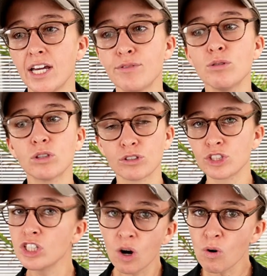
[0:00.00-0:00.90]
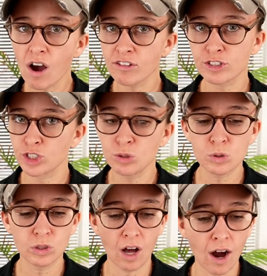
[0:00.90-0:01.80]
if you learn no other
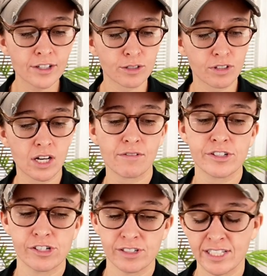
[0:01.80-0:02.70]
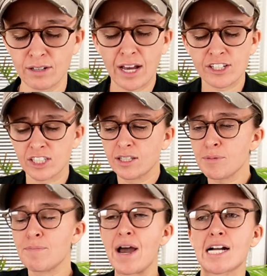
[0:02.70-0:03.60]
tool on your recovery journey, now actually let
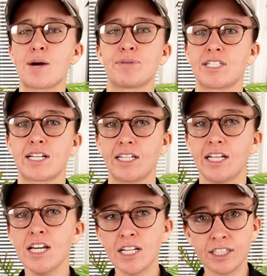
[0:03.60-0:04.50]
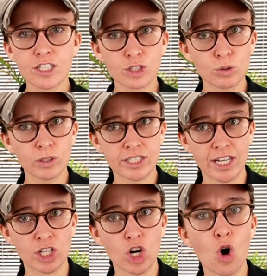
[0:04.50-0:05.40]
me back up a second. This tool is
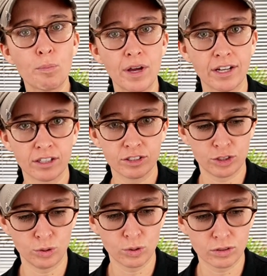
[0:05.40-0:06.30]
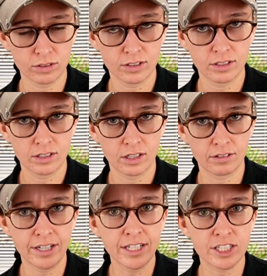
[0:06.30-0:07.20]
a coping tool.
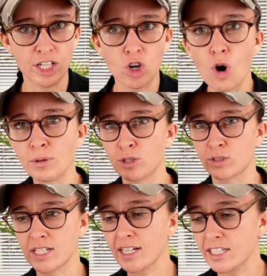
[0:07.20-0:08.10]
All right, it's a coping tool, it's not a